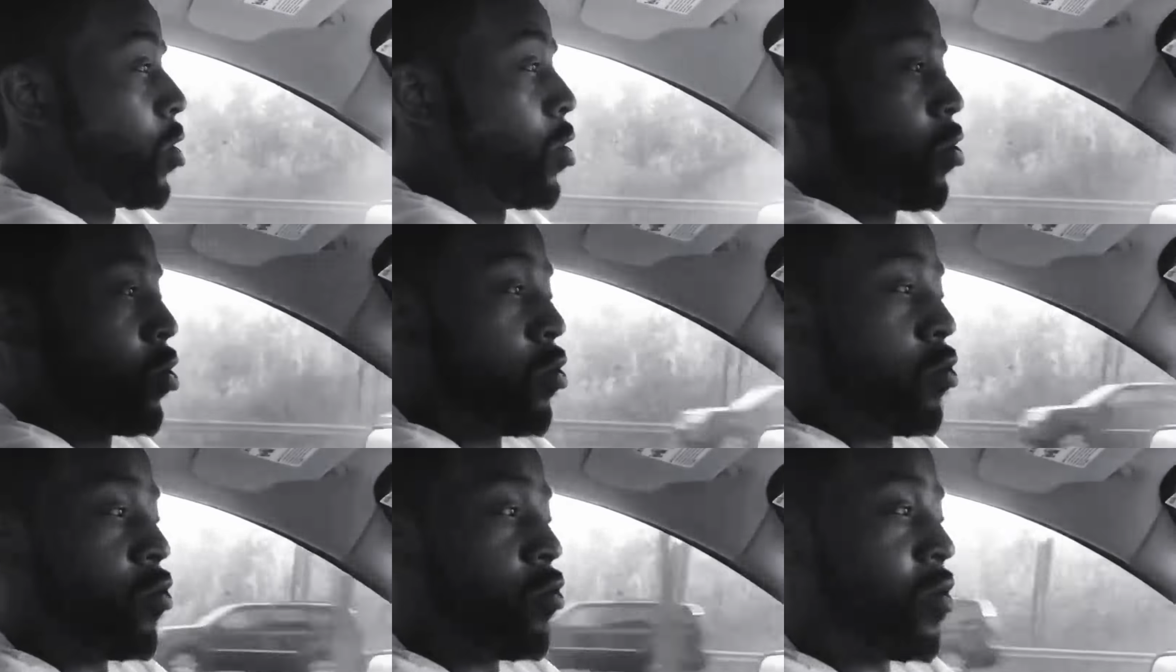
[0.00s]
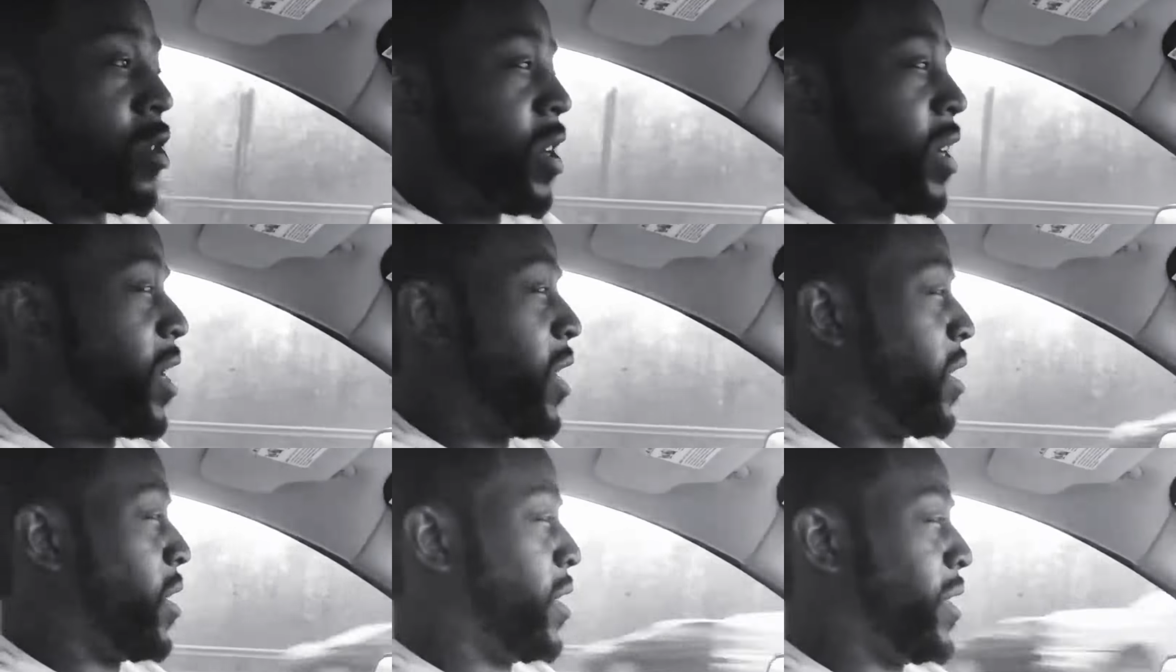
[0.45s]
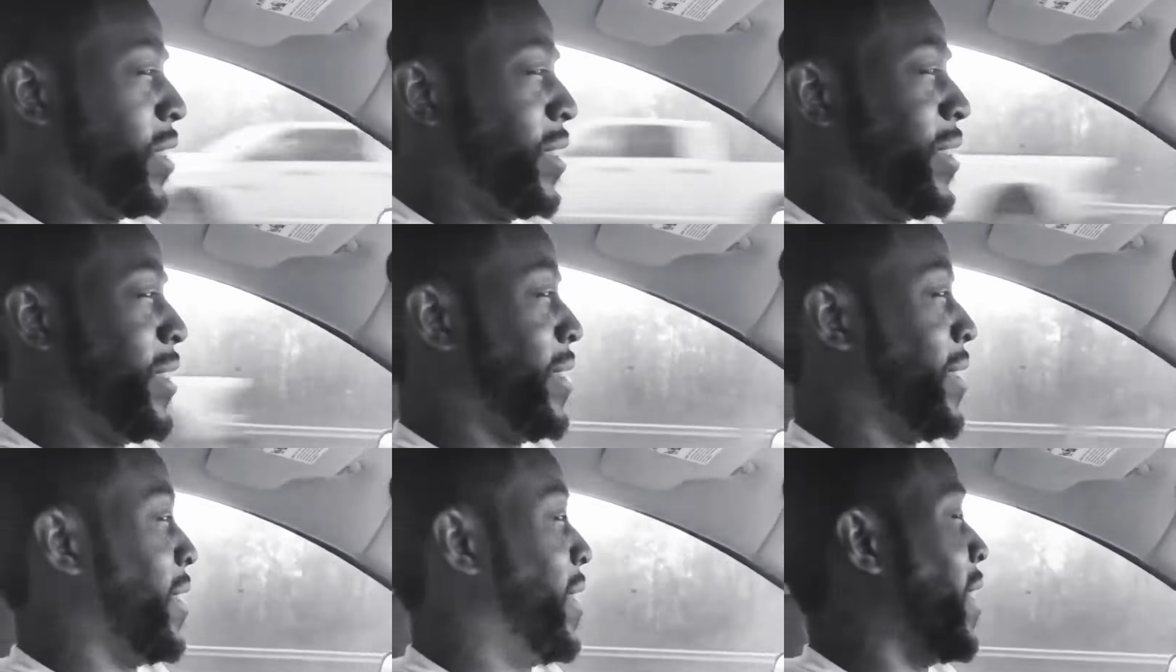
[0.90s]
you ready,
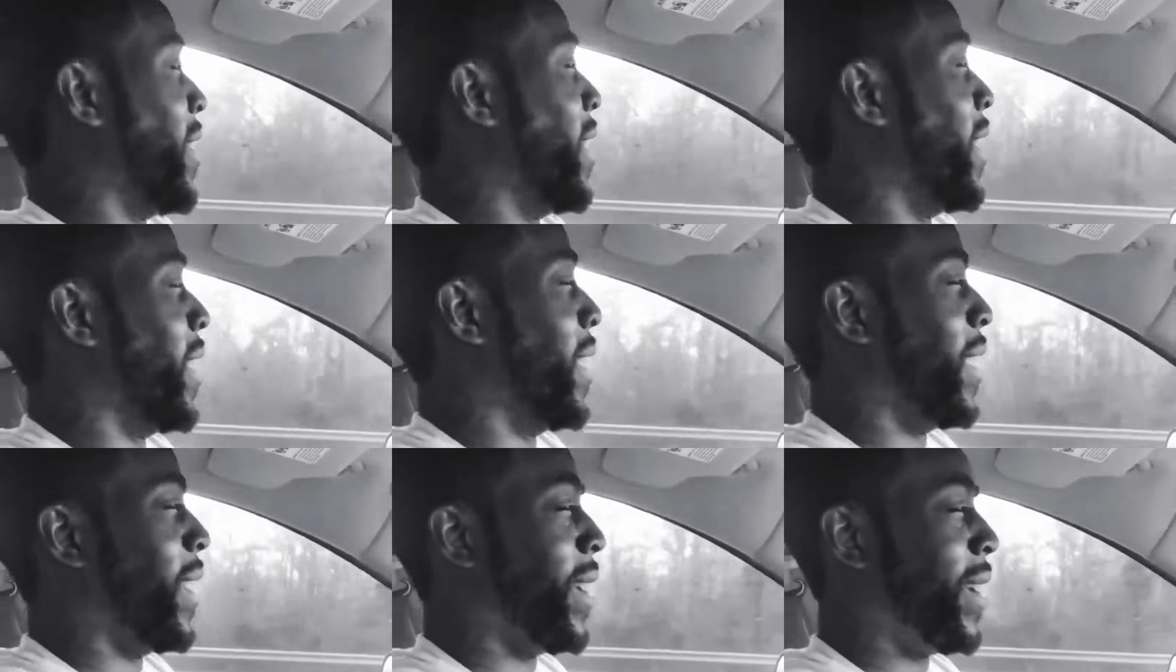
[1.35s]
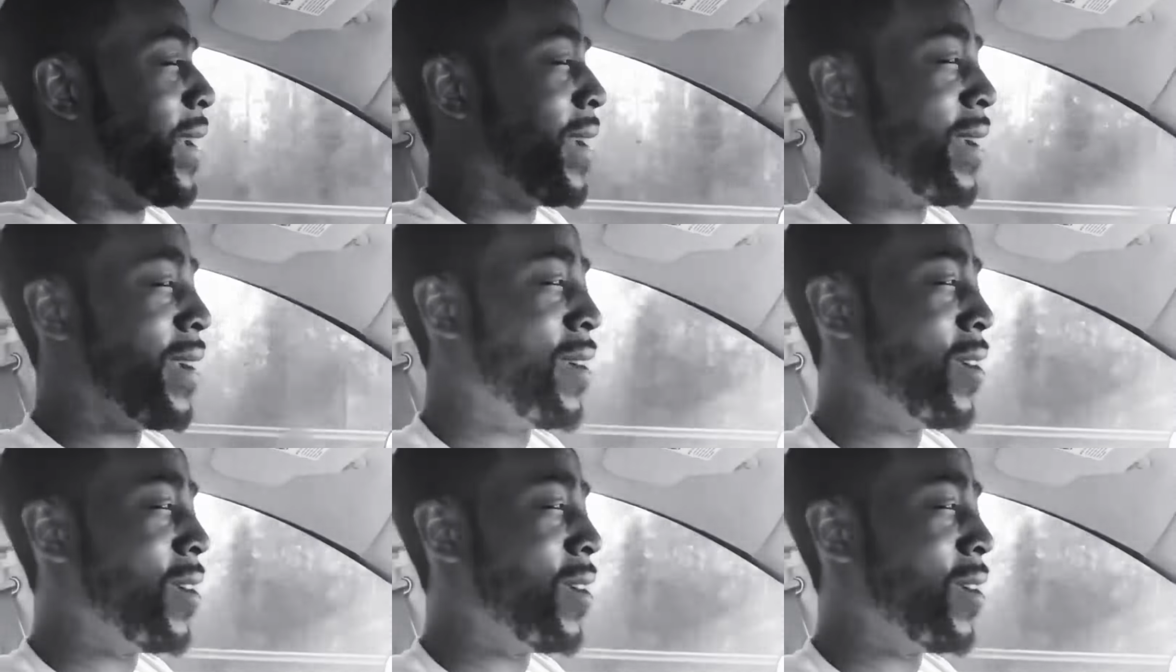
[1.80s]
shine?